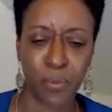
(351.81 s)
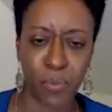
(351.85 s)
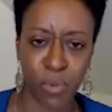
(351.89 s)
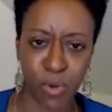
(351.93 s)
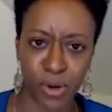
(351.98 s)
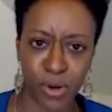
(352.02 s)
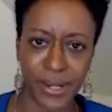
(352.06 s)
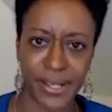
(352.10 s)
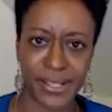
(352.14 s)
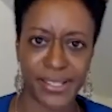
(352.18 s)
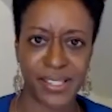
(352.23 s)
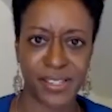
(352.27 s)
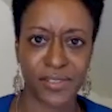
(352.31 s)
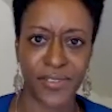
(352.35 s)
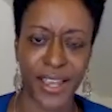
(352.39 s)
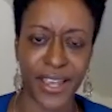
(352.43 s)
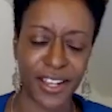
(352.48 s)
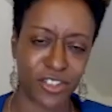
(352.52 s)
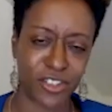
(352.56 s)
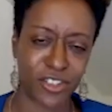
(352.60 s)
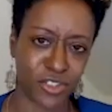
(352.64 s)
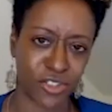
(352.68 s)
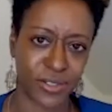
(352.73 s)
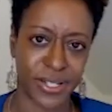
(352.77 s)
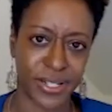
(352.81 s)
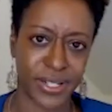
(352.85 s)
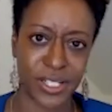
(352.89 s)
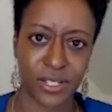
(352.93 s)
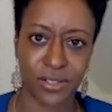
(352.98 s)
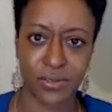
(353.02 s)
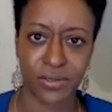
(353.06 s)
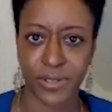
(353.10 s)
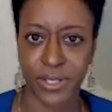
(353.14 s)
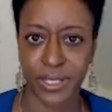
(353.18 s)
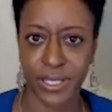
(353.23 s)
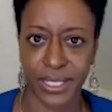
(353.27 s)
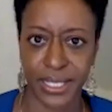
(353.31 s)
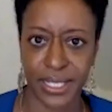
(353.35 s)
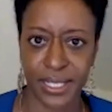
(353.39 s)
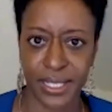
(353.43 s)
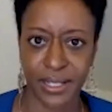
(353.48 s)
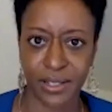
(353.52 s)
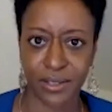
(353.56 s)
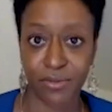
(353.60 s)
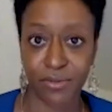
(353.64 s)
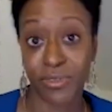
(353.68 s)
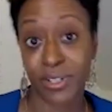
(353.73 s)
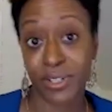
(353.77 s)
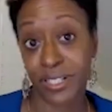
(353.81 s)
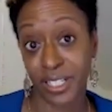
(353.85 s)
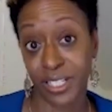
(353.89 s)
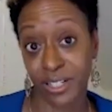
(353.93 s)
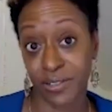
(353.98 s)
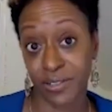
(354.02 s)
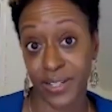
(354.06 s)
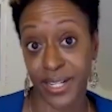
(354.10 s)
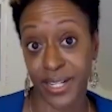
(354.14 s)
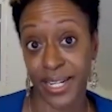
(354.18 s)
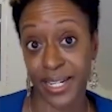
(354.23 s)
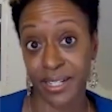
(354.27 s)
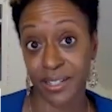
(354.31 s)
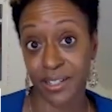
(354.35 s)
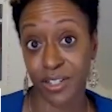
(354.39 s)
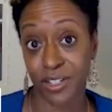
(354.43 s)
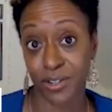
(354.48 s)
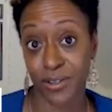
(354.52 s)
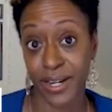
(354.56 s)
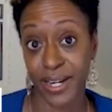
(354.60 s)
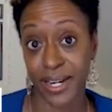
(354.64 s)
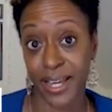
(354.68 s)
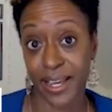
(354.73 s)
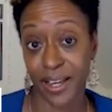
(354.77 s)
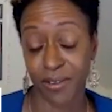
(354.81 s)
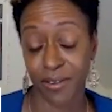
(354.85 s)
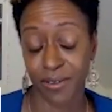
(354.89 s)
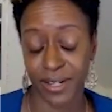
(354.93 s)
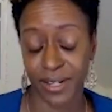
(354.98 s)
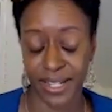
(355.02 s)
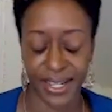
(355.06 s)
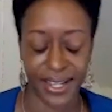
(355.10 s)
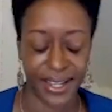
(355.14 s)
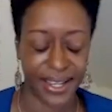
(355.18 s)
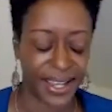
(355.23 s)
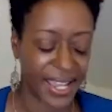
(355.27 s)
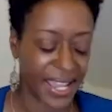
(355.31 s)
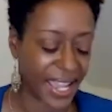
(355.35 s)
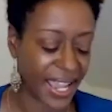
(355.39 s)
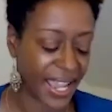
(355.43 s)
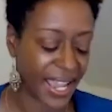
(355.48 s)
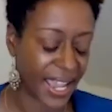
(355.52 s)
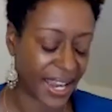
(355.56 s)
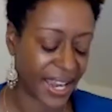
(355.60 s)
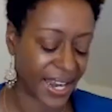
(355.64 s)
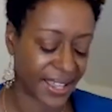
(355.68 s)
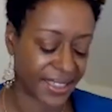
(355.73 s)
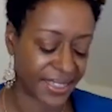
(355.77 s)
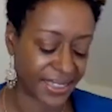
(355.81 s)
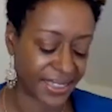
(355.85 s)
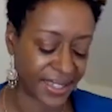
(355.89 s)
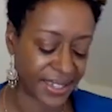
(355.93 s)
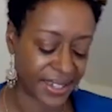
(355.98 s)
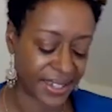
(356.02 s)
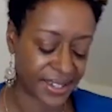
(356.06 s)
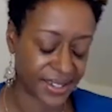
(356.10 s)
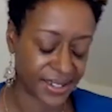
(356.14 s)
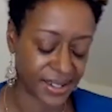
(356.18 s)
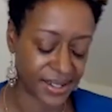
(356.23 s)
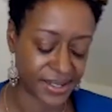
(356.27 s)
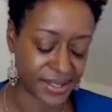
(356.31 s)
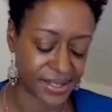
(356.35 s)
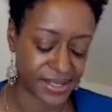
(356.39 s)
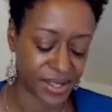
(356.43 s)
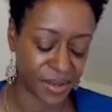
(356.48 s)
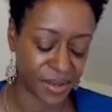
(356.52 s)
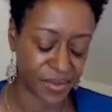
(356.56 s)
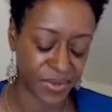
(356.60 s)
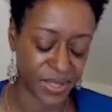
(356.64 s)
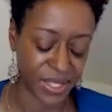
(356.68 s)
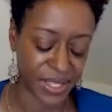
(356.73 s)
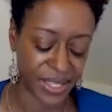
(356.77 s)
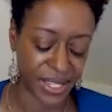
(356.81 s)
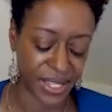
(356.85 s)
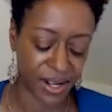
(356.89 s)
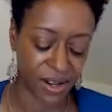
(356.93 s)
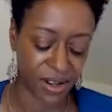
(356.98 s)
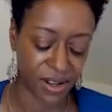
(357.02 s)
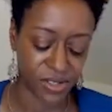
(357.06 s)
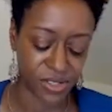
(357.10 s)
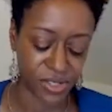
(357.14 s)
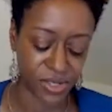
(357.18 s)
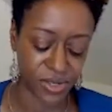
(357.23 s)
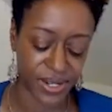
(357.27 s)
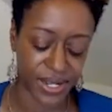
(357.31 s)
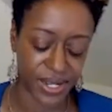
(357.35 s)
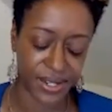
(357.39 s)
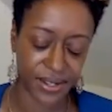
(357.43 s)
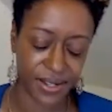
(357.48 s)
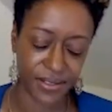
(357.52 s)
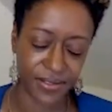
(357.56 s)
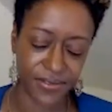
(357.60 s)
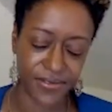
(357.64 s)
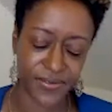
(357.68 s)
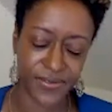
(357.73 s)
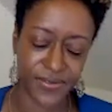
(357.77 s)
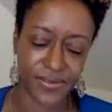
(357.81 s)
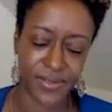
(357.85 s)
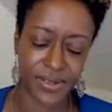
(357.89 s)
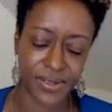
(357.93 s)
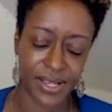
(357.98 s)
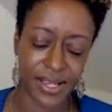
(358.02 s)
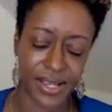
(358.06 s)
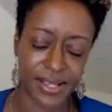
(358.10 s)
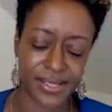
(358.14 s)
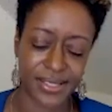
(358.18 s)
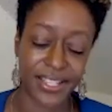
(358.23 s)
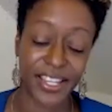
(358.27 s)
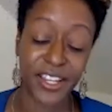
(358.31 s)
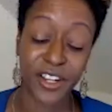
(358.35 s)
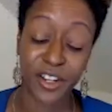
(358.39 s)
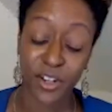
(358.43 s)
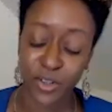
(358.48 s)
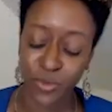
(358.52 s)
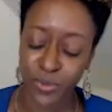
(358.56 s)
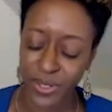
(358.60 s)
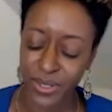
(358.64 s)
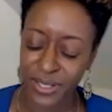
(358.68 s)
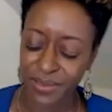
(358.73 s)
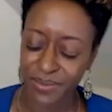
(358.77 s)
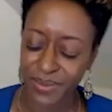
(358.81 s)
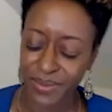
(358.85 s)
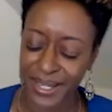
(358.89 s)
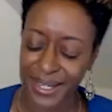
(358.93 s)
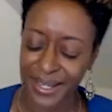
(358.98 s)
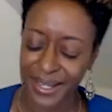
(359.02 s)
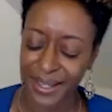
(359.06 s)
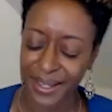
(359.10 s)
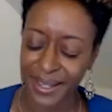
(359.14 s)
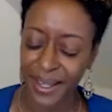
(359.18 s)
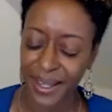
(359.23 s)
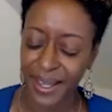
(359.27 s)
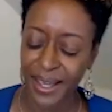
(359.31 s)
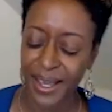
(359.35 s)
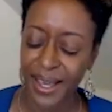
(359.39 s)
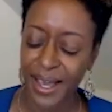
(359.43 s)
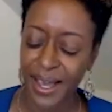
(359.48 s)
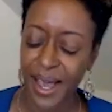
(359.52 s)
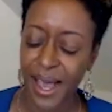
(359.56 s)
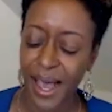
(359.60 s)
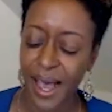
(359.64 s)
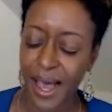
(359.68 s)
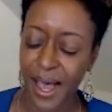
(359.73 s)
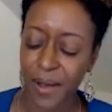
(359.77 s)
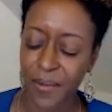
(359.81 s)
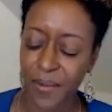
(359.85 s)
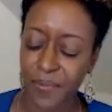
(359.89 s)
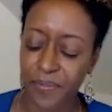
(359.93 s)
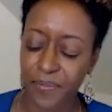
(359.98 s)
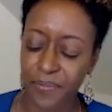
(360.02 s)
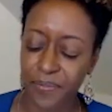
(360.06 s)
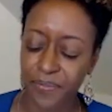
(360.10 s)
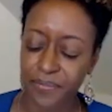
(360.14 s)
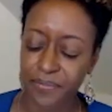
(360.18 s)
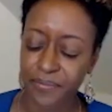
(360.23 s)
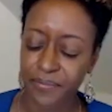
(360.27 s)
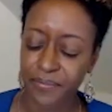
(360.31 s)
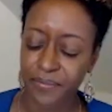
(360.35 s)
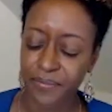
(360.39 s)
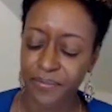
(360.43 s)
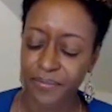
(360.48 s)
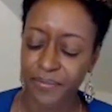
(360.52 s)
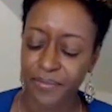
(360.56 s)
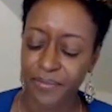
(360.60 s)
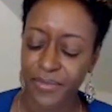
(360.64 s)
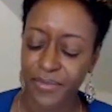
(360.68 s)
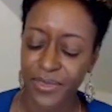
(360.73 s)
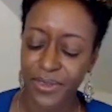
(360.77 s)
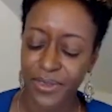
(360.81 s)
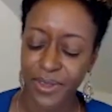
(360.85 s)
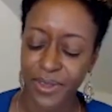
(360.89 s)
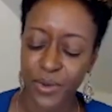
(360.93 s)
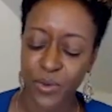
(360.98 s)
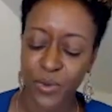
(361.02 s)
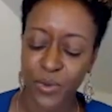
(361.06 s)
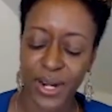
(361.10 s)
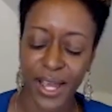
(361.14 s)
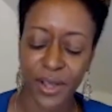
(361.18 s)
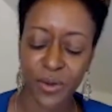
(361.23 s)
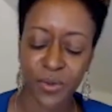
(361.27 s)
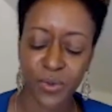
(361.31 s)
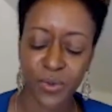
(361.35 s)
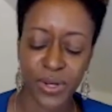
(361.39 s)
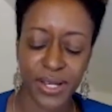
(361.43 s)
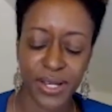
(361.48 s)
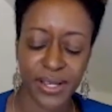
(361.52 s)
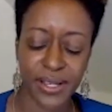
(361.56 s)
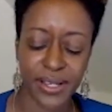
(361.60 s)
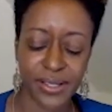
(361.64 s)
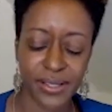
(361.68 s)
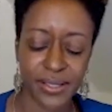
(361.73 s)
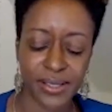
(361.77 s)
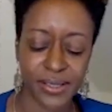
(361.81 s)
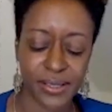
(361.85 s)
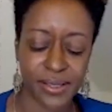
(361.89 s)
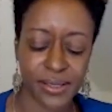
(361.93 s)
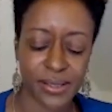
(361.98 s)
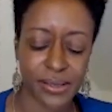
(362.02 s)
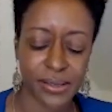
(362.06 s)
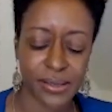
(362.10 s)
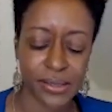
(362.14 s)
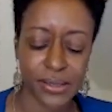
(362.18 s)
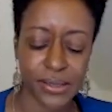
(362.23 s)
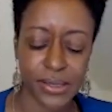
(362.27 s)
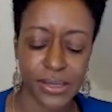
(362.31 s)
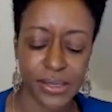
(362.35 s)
points of entry to really create equity? And I think something that also kind of has lingered with me, when I was